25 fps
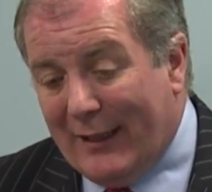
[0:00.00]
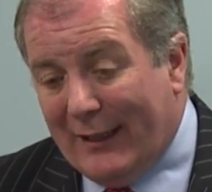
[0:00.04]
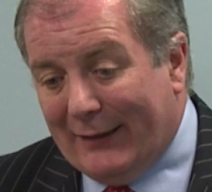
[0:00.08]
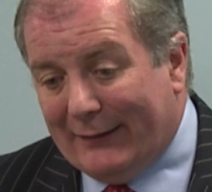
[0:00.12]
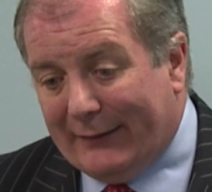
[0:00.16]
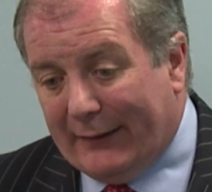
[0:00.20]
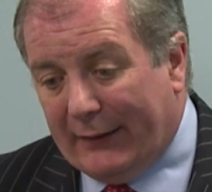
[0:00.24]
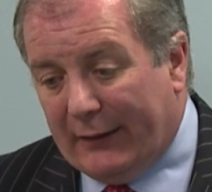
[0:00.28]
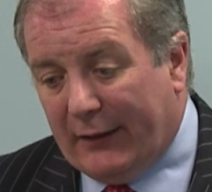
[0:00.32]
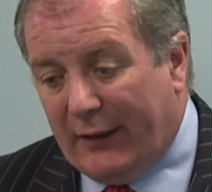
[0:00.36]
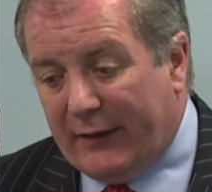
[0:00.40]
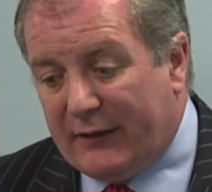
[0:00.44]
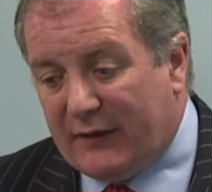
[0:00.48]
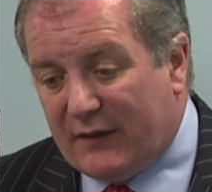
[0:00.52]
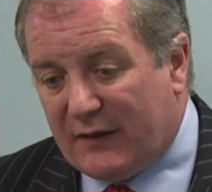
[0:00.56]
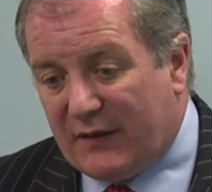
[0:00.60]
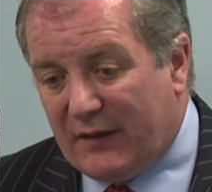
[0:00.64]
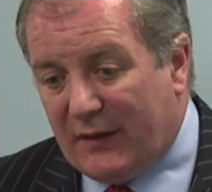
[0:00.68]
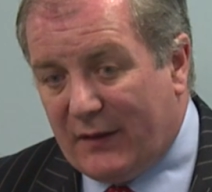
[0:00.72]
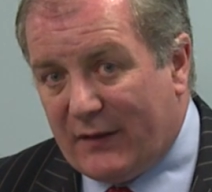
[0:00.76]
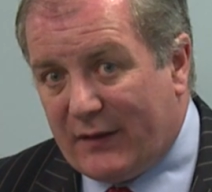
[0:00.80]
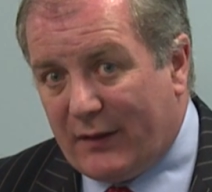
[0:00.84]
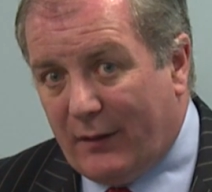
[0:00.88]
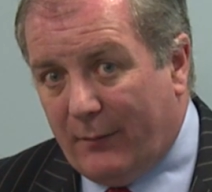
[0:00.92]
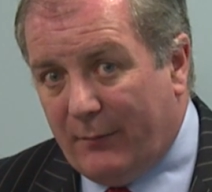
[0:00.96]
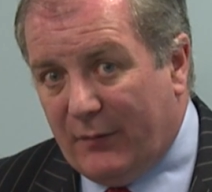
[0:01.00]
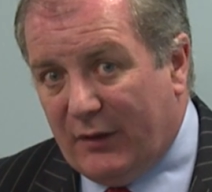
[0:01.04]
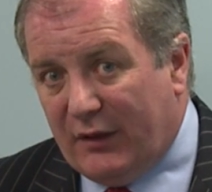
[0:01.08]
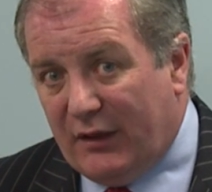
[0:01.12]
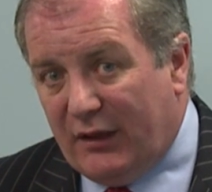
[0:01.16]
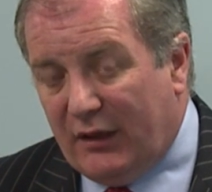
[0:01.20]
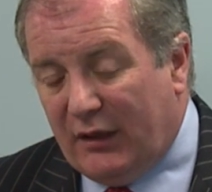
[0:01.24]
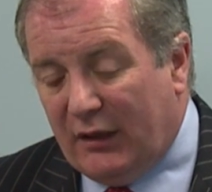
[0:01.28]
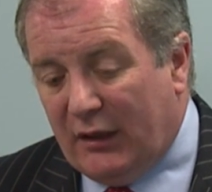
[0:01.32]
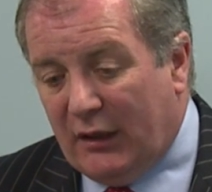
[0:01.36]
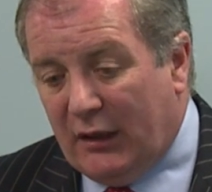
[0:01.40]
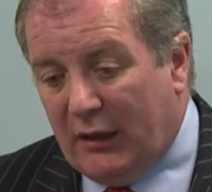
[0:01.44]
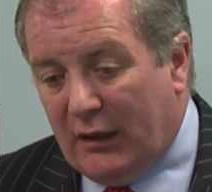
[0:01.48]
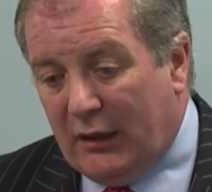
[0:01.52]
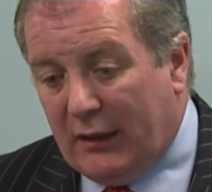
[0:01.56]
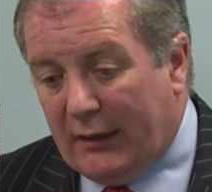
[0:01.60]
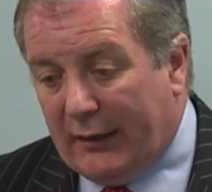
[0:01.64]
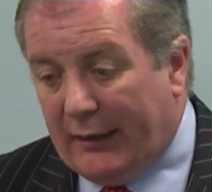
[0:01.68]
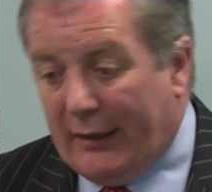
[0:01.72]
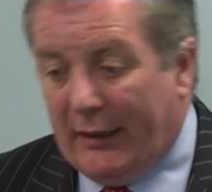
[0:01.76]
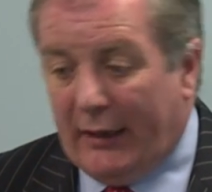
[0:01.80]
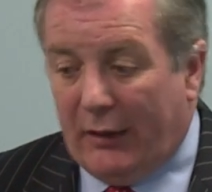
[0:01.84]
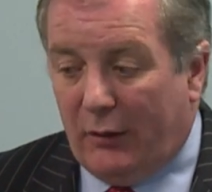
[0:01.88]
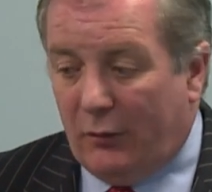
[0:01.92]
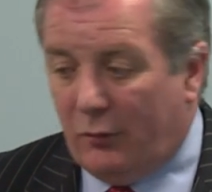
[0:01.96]
They like to see somebody,
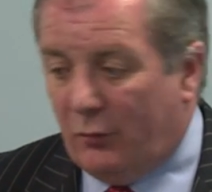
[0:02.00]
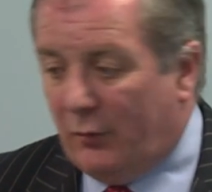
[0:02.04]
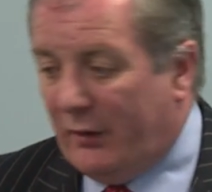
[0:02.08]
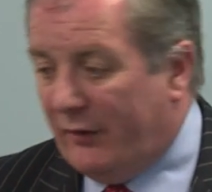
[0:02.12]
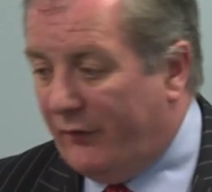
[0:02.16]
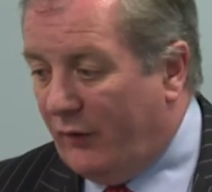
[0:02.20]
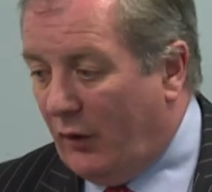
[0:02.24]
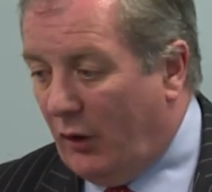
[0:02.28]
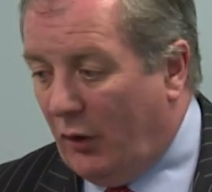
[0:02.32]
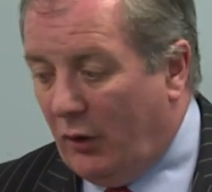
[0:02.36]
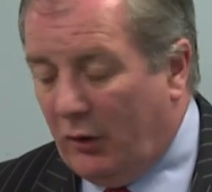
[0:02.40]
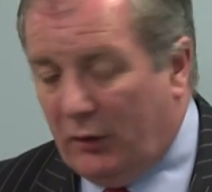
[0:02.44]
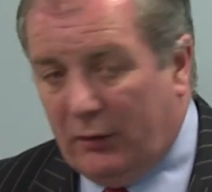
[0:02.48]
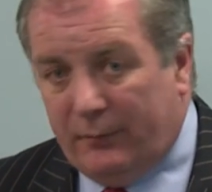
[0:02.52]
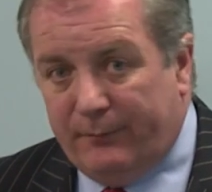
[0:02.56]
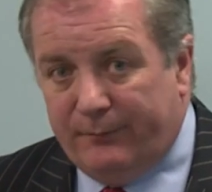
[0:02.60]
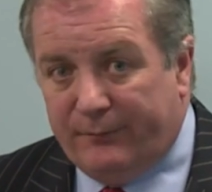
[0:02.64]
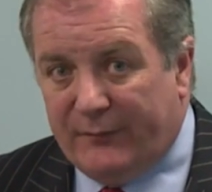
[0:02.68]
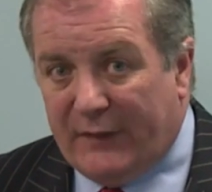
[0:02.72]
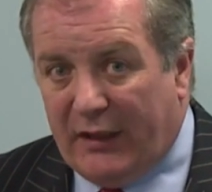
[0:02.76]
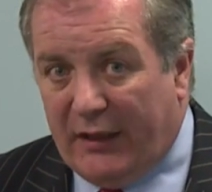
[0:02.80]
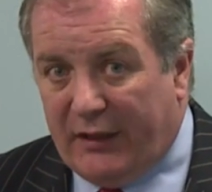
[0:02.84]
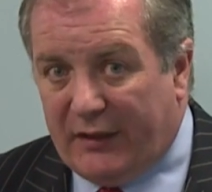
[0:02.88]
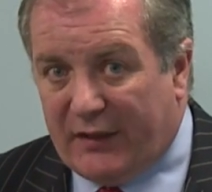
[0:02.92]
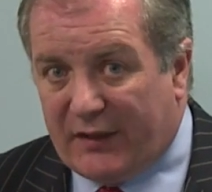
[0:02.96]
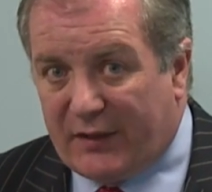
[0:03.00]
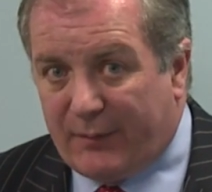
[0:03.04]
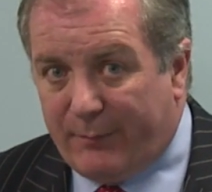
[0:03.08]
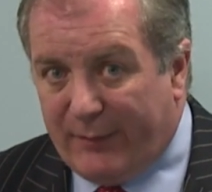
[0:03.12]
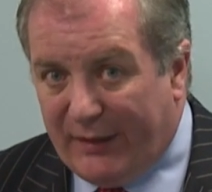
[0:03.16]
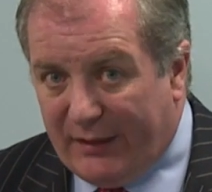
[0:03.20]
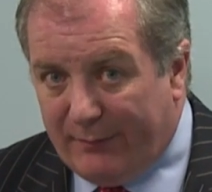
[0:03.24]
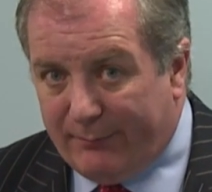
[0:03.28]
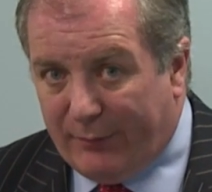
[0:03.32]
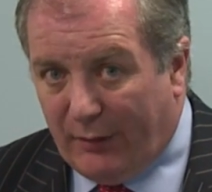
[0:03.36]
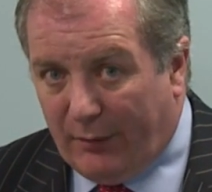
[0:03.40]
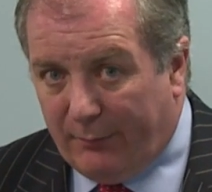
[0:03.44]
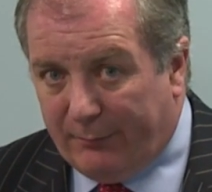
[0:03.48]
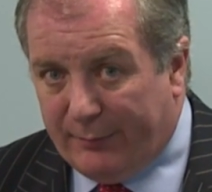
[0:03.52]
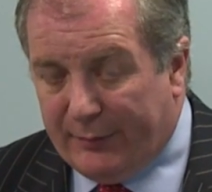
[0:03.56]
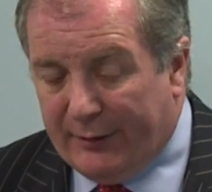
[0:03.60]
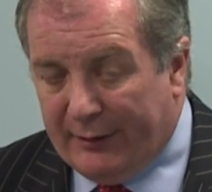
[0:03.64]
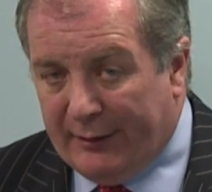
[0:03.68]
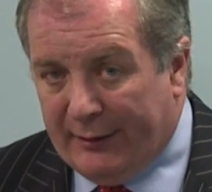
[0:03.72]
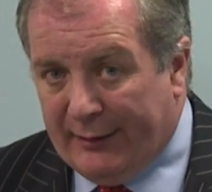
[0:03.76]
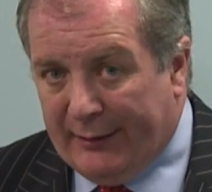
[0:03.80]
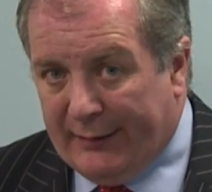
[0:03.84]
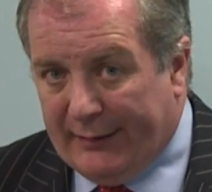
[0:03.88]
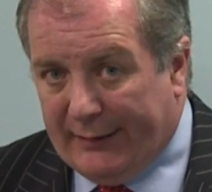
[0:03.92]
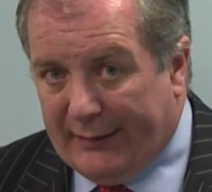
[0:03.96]
yeah, we've all hit a speed bump
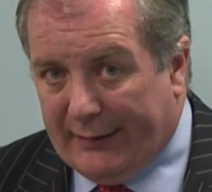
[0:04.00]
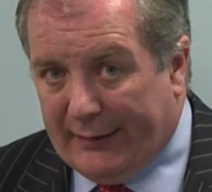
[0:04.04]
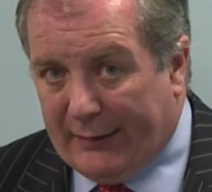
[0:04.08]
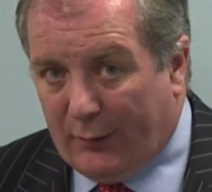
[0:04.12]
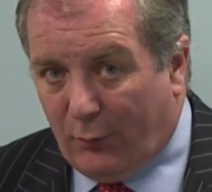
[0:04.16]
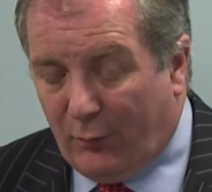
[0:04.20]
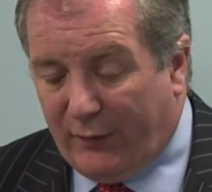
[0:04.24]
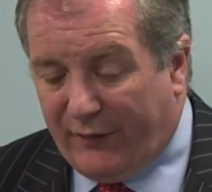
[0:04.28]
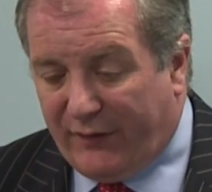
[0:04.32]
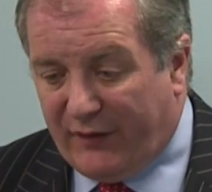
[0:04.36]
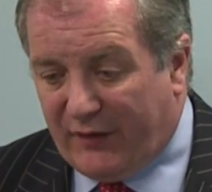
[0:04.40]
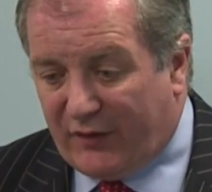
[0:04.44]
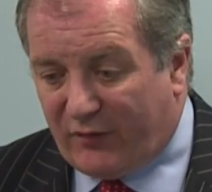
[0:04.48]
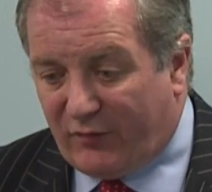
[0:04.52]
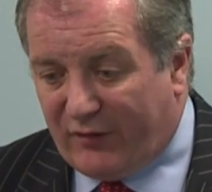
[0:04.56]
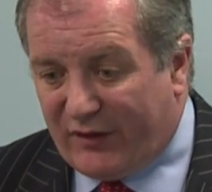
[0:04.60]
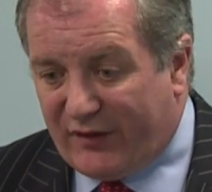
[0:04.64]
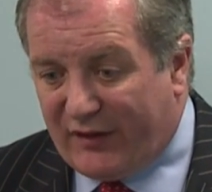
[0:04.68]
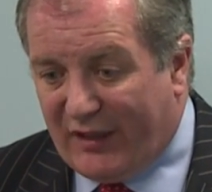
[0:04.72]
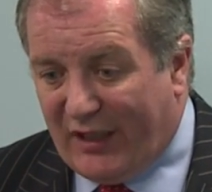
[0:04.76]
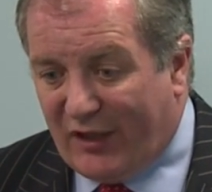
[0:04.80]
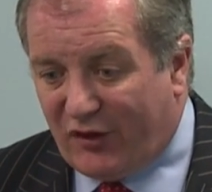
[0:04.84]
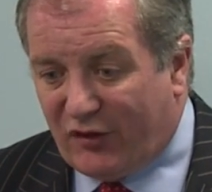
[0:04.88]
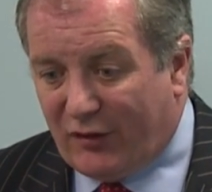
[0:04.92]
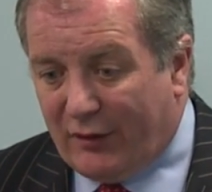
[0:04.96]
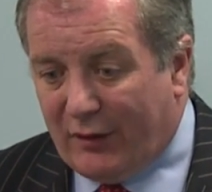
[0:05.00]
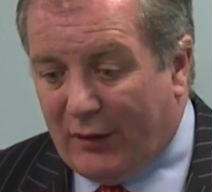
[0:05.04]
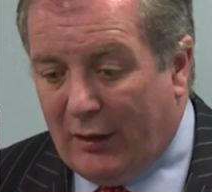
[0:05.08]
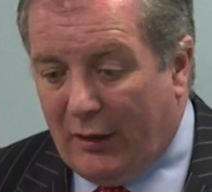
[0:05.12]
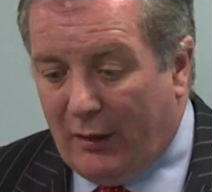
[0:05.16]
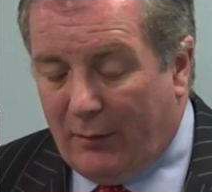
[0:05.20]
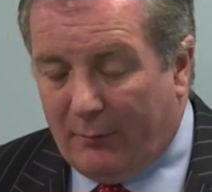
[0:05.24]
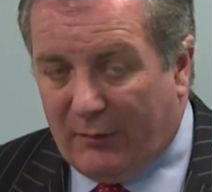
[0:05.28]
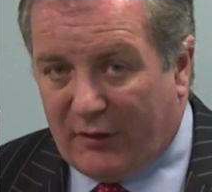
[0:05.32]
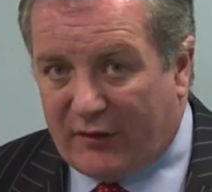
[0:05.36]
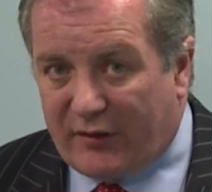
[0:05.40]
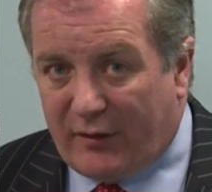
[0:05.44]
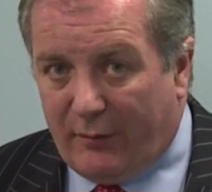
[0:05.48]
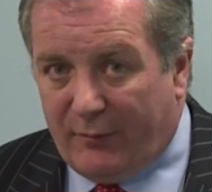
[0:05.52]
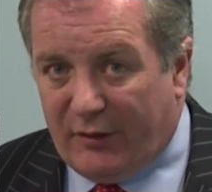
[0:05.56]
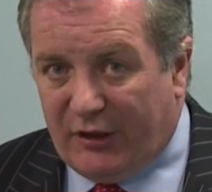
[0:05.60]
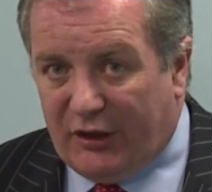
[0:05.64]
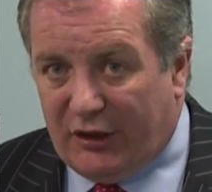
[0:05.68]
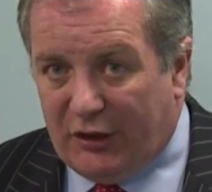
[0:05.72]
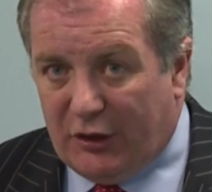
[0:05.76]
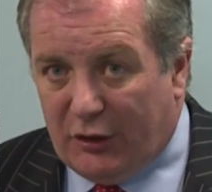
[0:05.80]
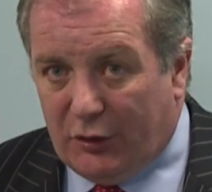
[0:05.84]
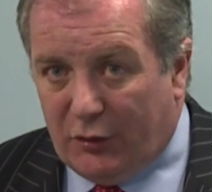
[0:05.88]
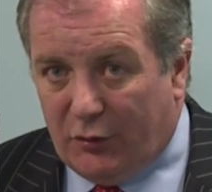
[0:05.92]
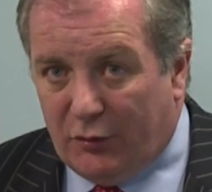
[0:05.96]
with this recession, but
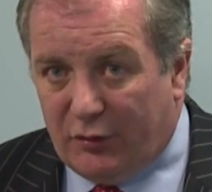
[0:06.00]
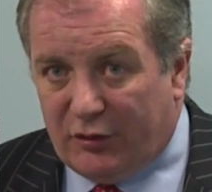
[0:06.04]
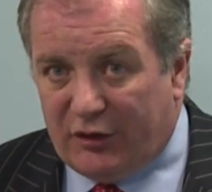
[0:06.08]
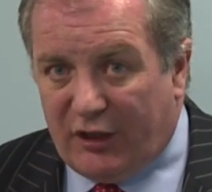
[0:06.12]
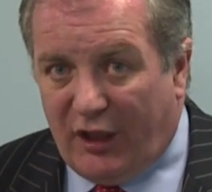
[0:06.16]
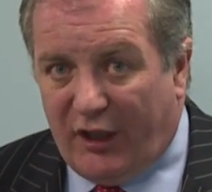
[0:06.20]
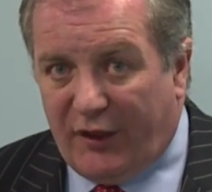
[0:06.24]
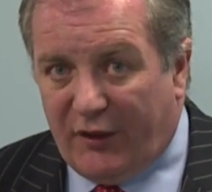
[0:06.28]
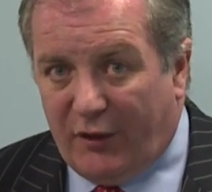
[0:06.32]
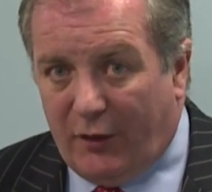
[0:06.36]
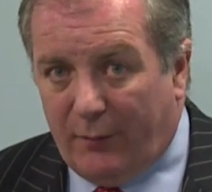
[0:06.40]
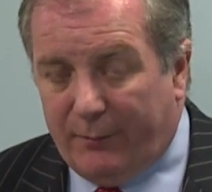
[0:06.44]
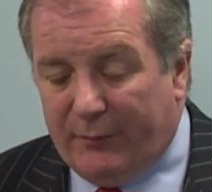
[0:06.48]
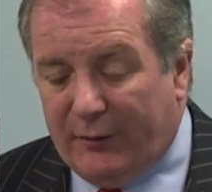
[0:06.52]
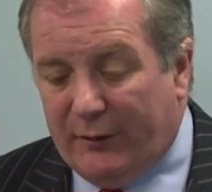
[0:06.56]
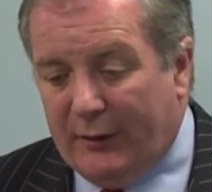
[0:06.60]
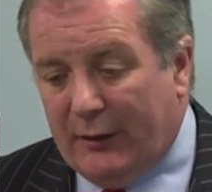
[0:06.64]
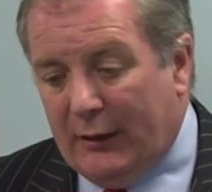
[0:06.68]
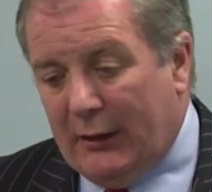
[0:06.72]
somebody who got up,